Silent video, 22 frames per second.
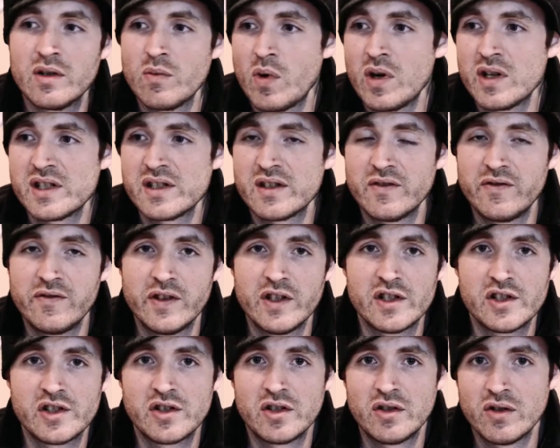wants to
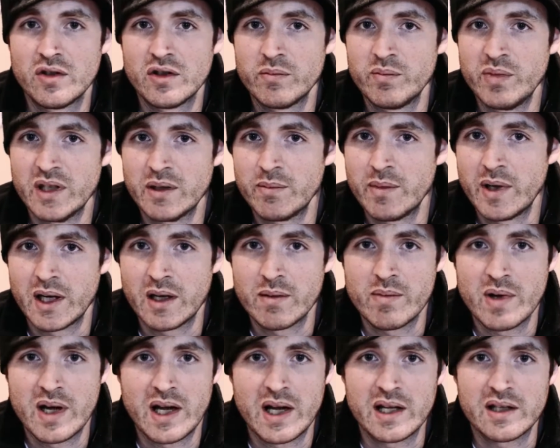fish, you know, the big mega
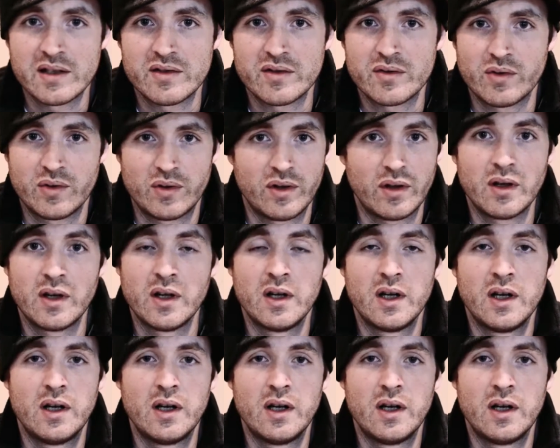bass or